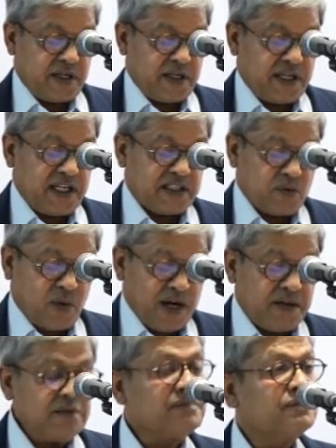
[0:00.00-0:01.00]
He is the
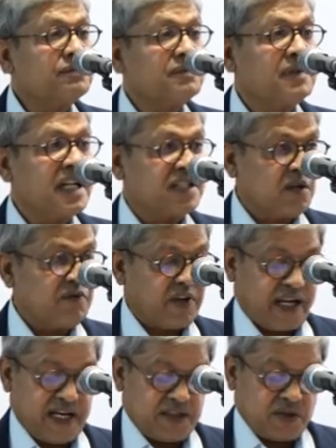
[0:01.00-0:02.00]
one, let's not
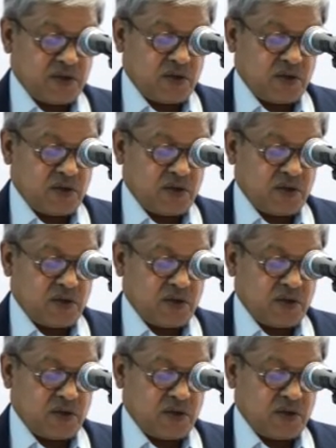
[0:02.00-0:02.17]
forget,